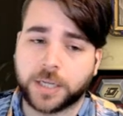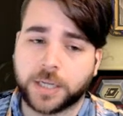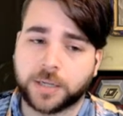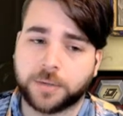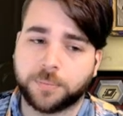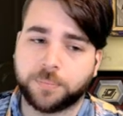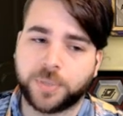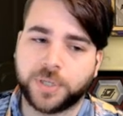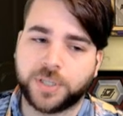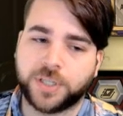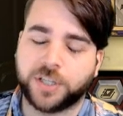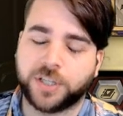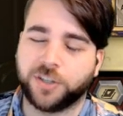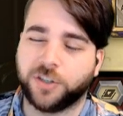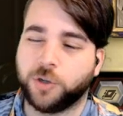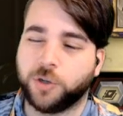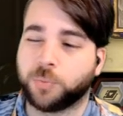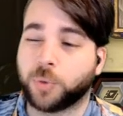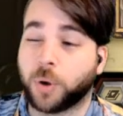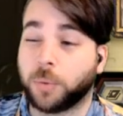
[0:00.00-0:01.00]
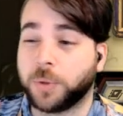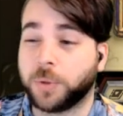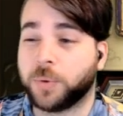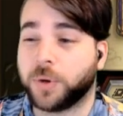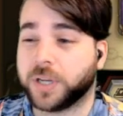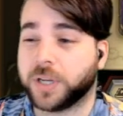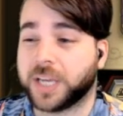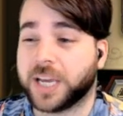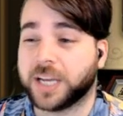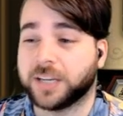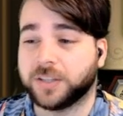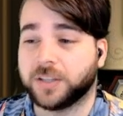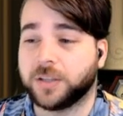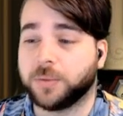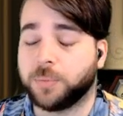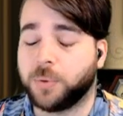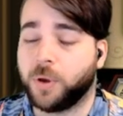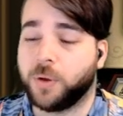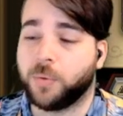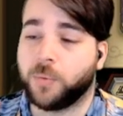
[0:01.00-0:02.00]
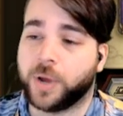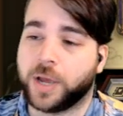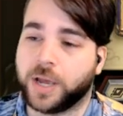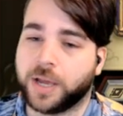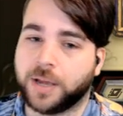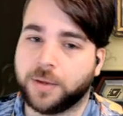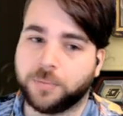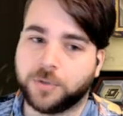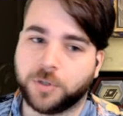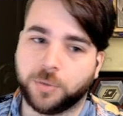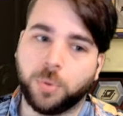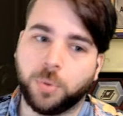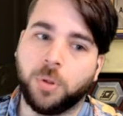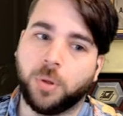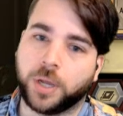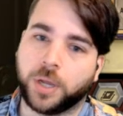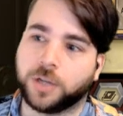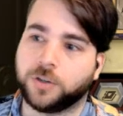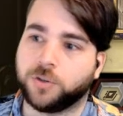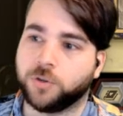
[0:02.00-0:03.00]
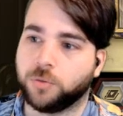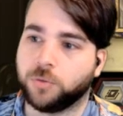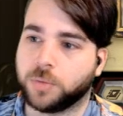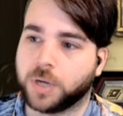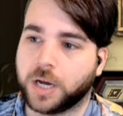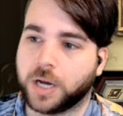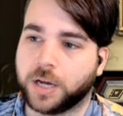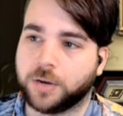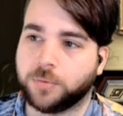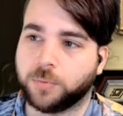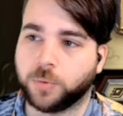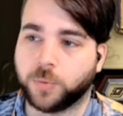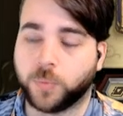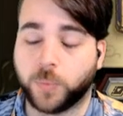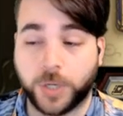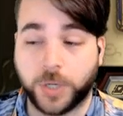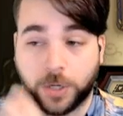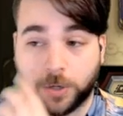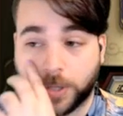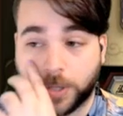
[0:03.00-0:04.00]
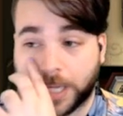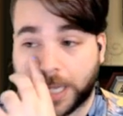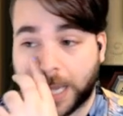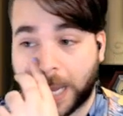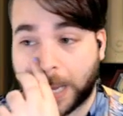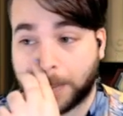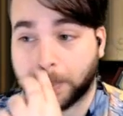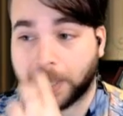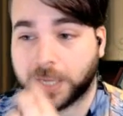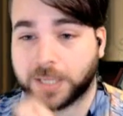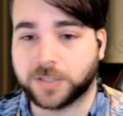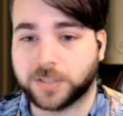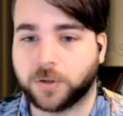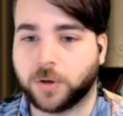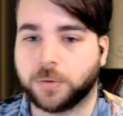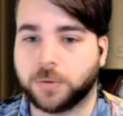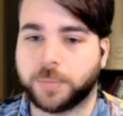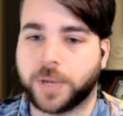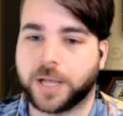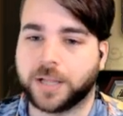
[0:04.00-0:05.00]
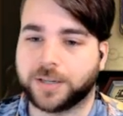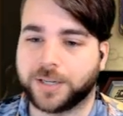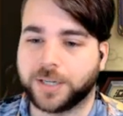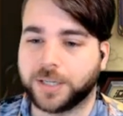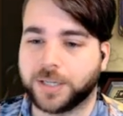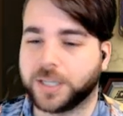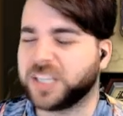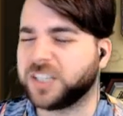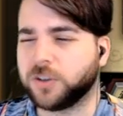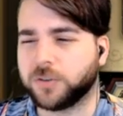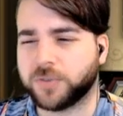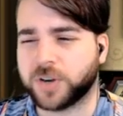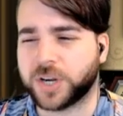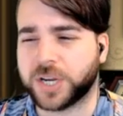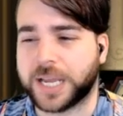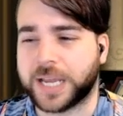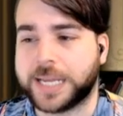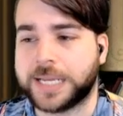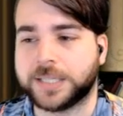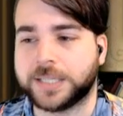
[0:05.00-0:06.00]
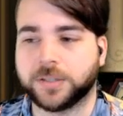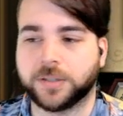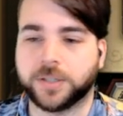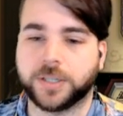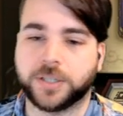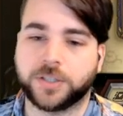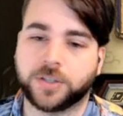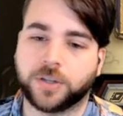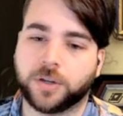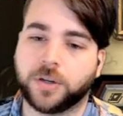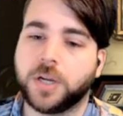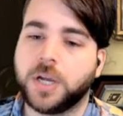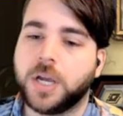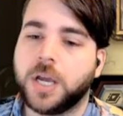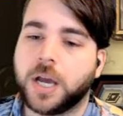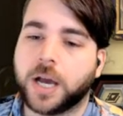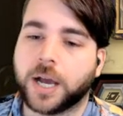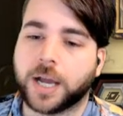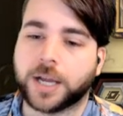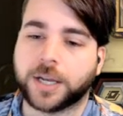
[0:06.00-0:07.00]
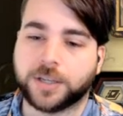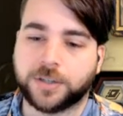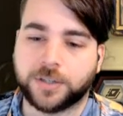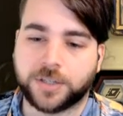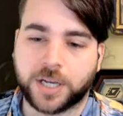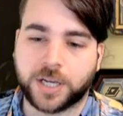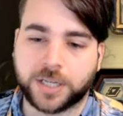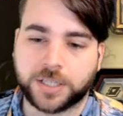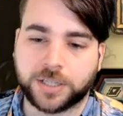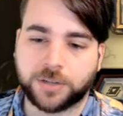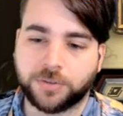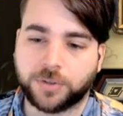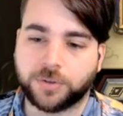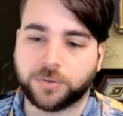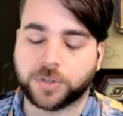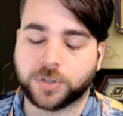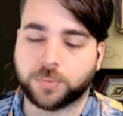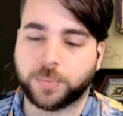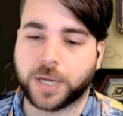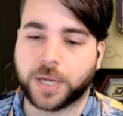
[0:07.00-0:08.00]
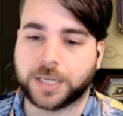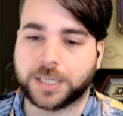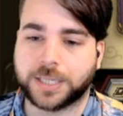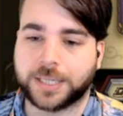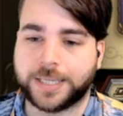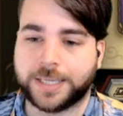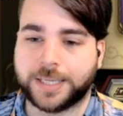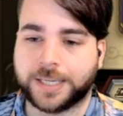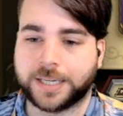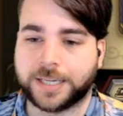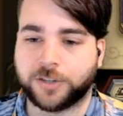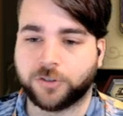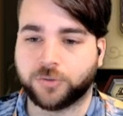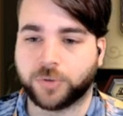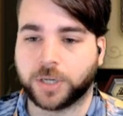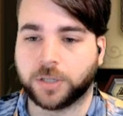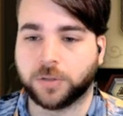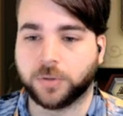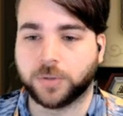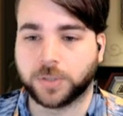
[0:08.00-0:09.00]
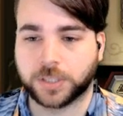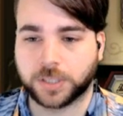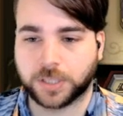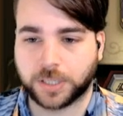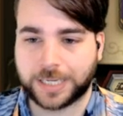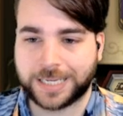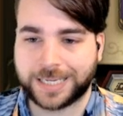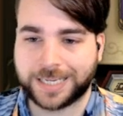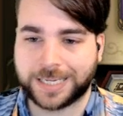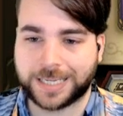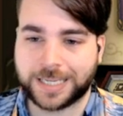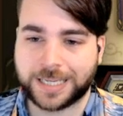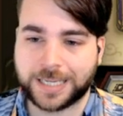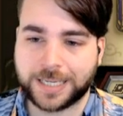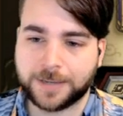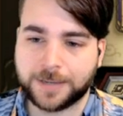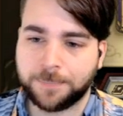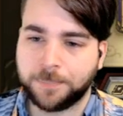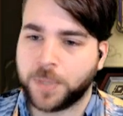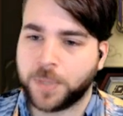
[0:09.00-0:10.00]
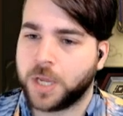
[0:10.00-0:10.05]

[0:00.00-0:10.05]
Particularly, you probably won't get to the point where deploying a Doom Guard will win you the game against Odd Paladin, at least not very easily, so I can definitely respect the Dreadlords in here.